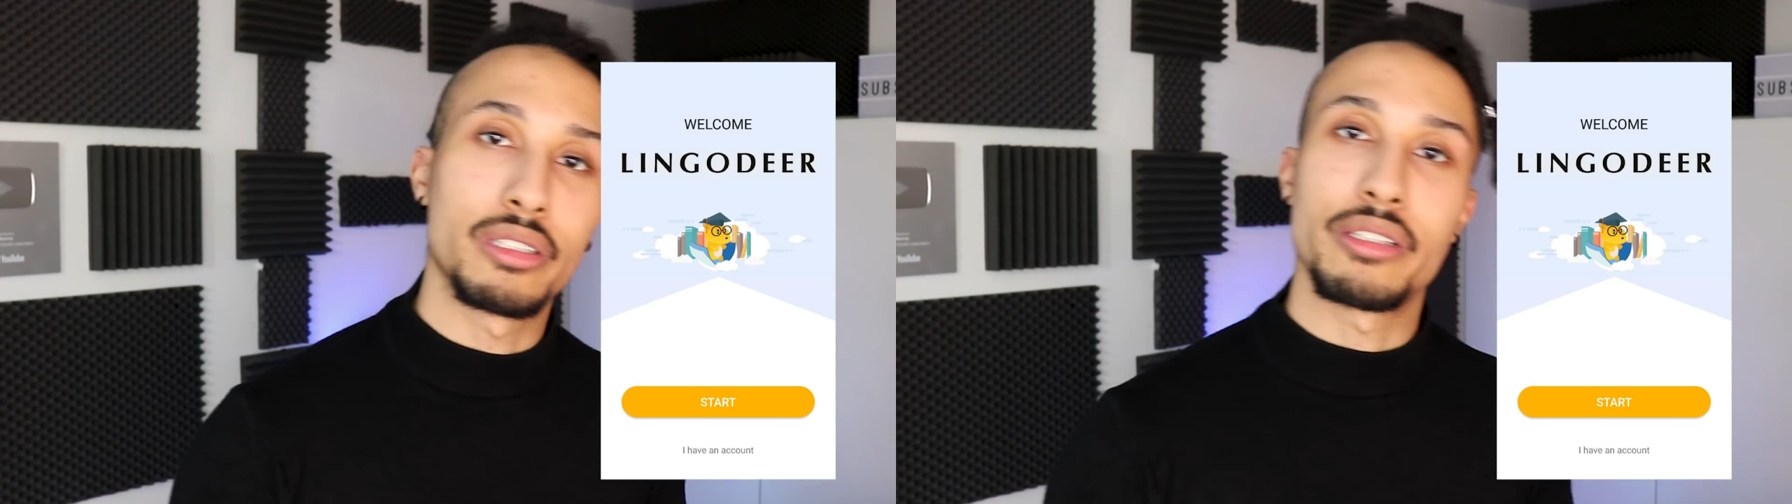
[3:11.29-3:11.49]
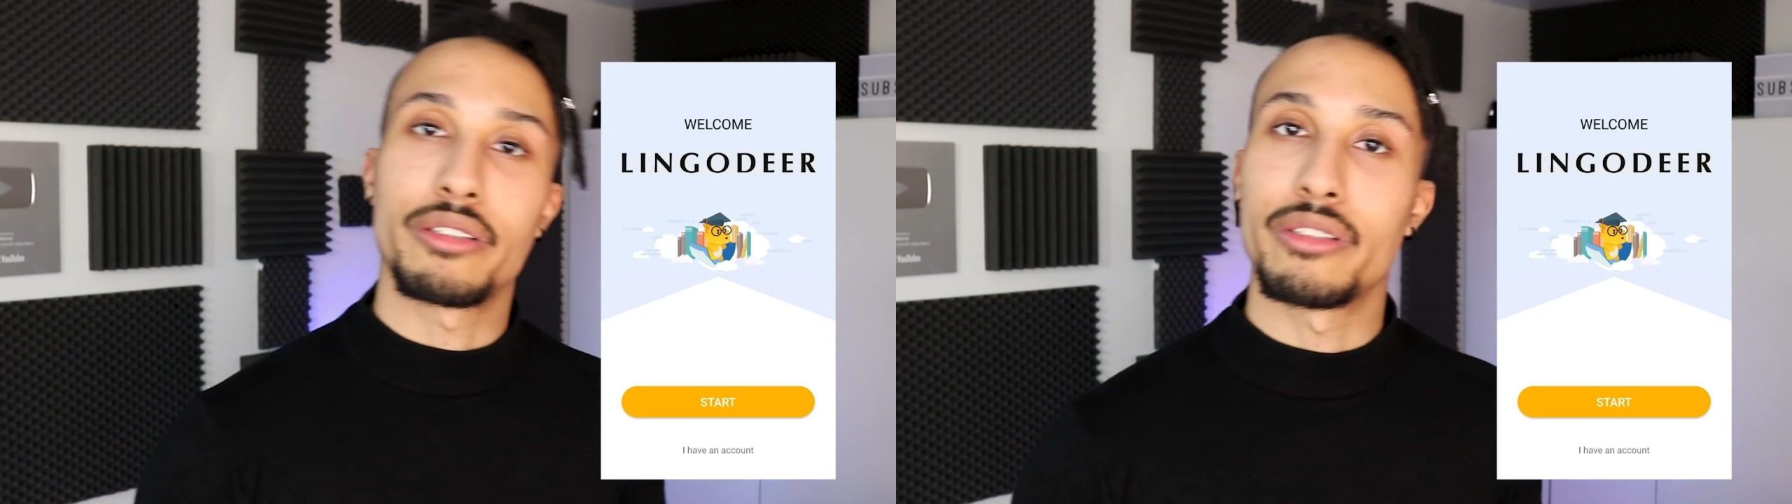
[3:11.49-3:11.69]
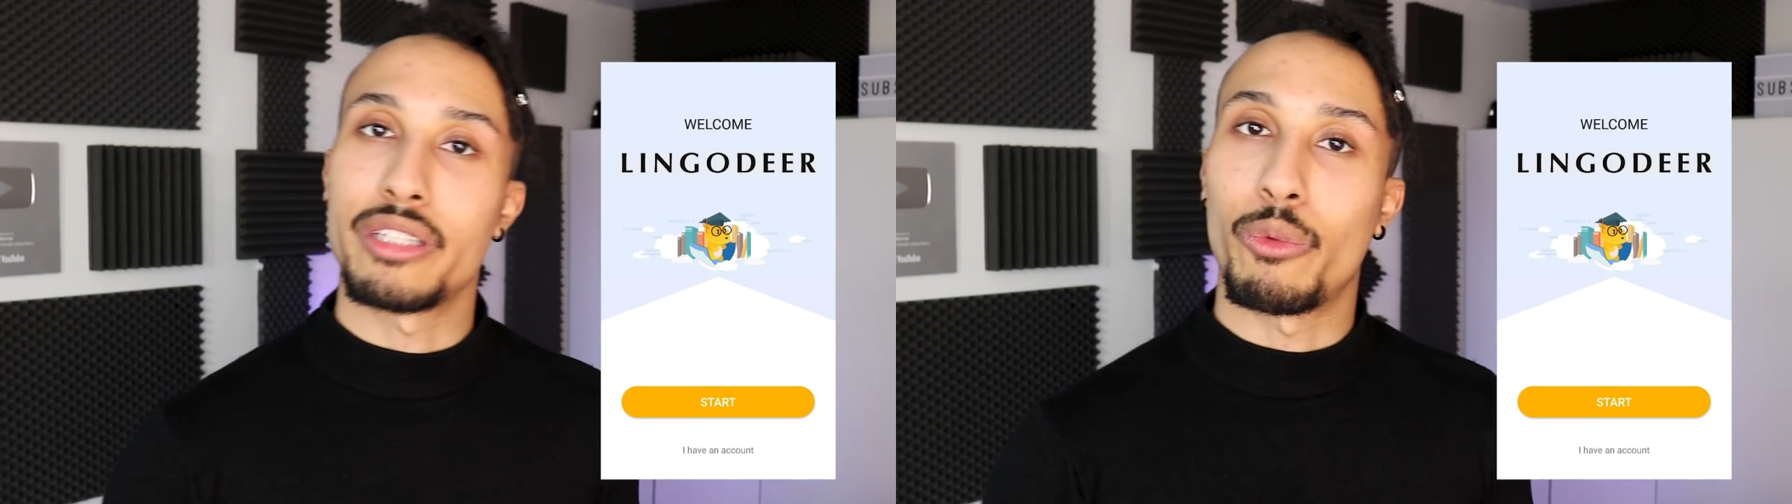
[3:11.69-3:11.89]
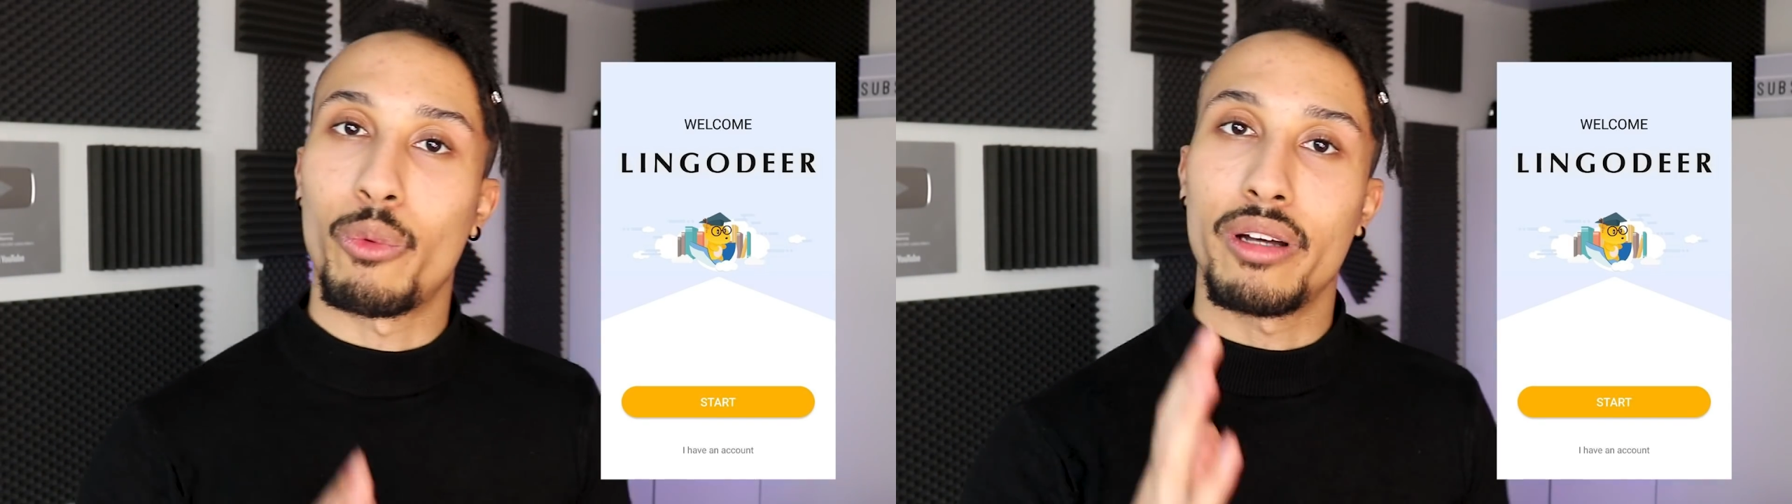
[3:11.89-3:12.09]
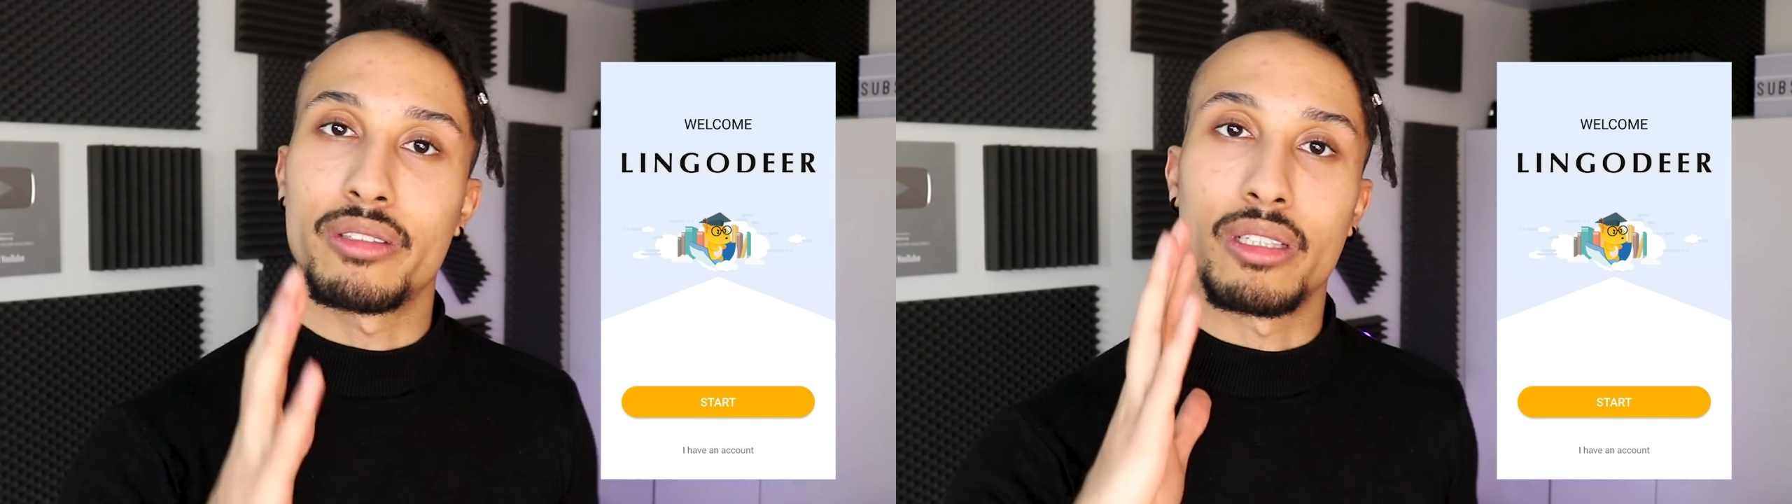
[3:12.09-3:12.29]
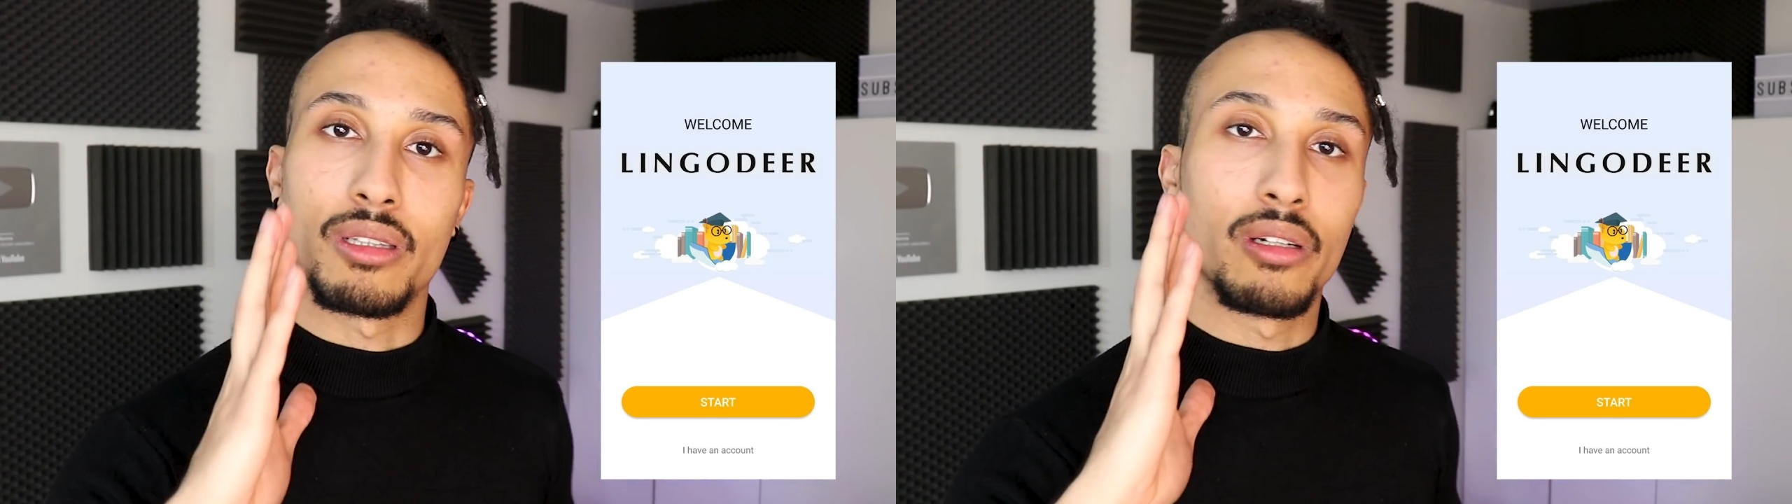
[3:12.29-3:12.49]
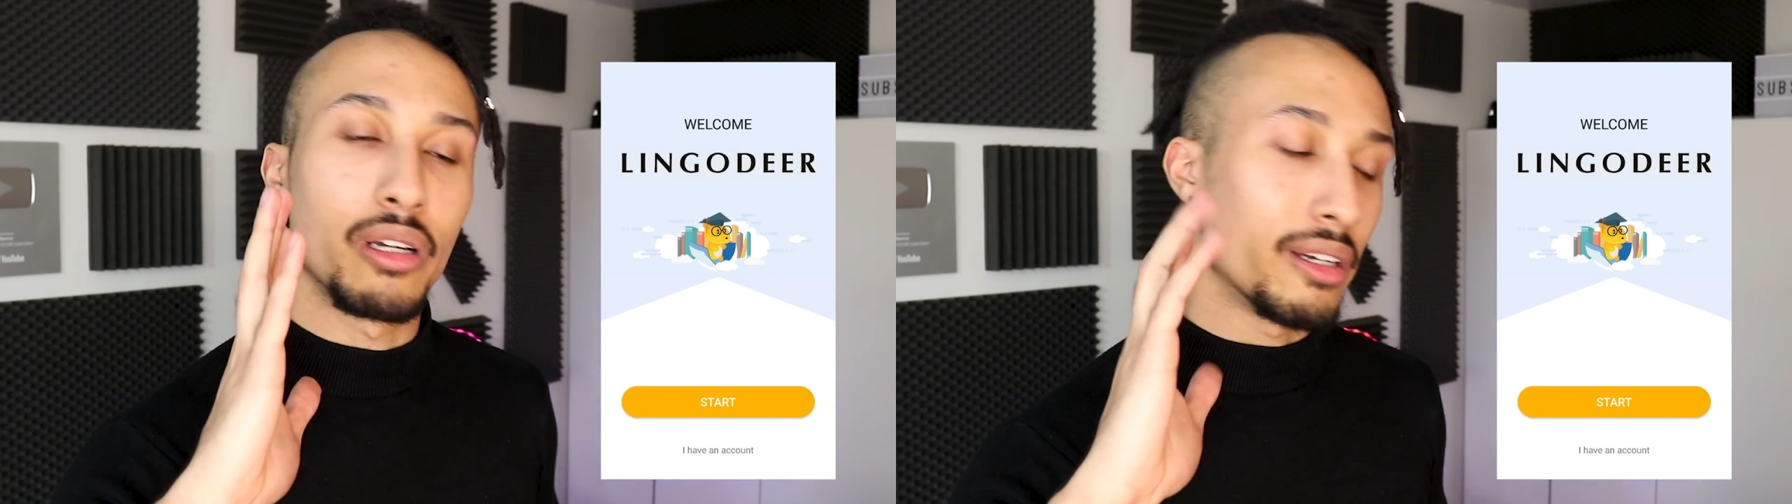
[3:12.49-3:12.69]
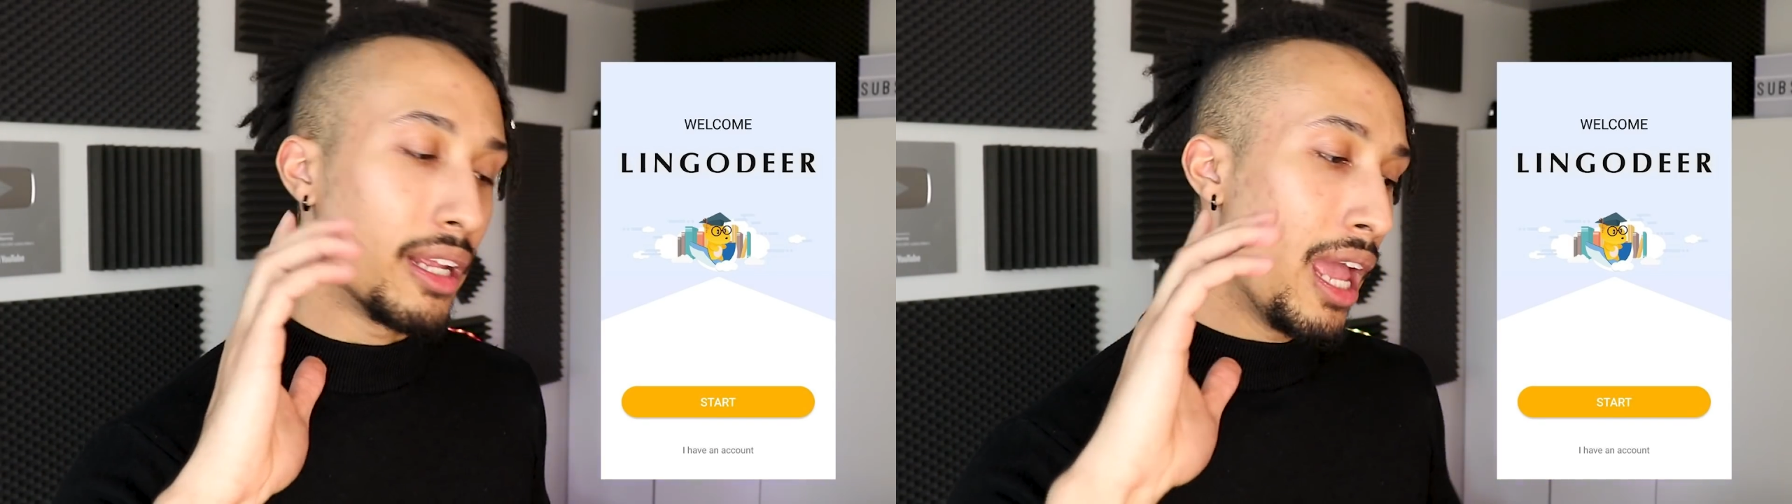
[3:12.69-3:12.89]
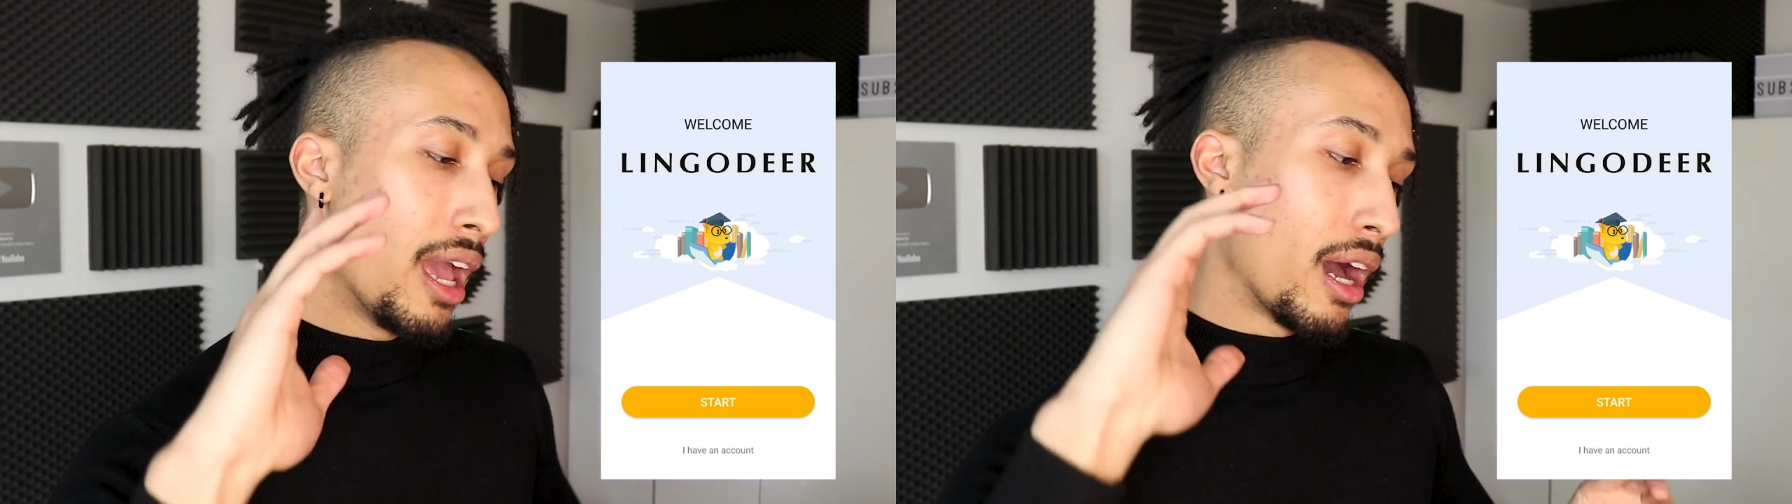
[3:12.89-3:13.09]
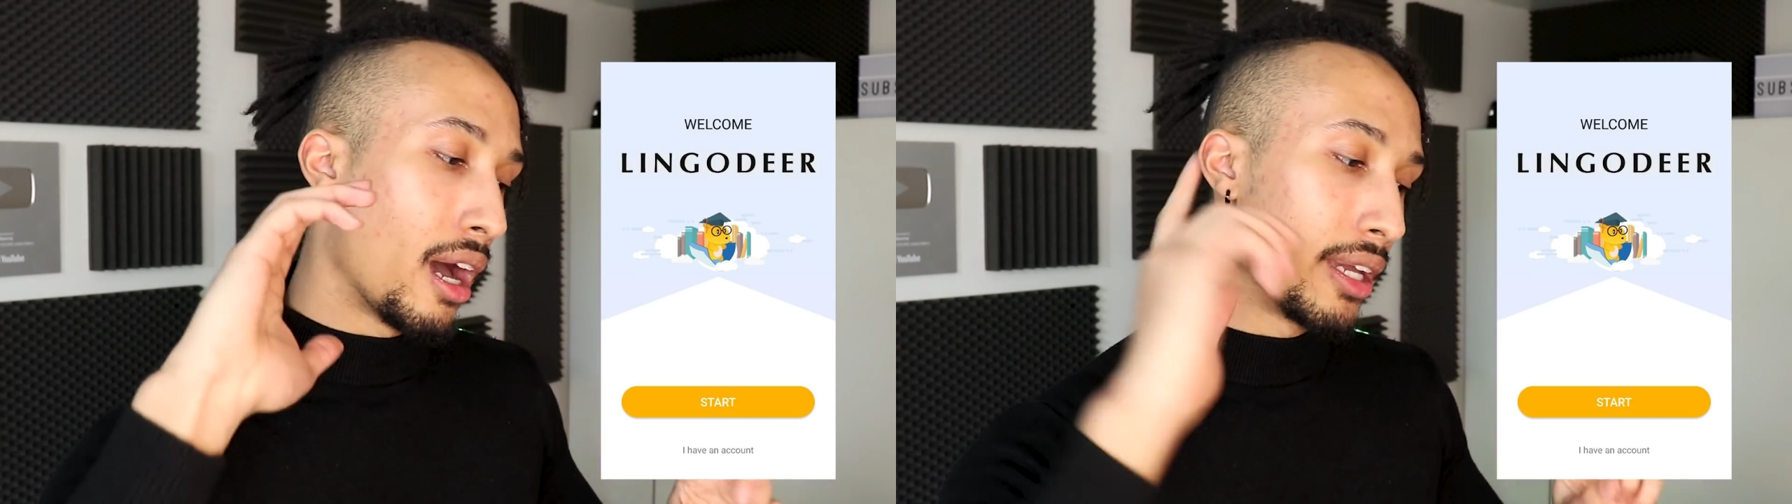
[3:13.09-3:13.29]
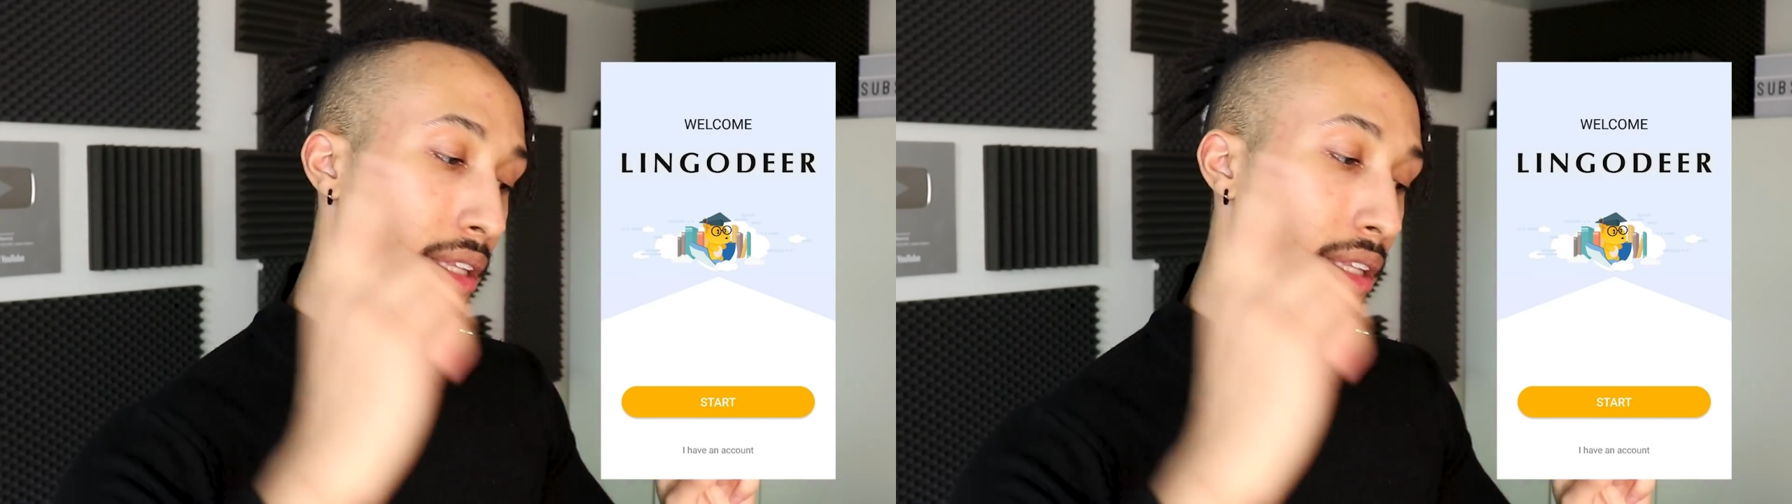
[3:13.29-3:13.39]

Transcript: sisters that want to learn uh,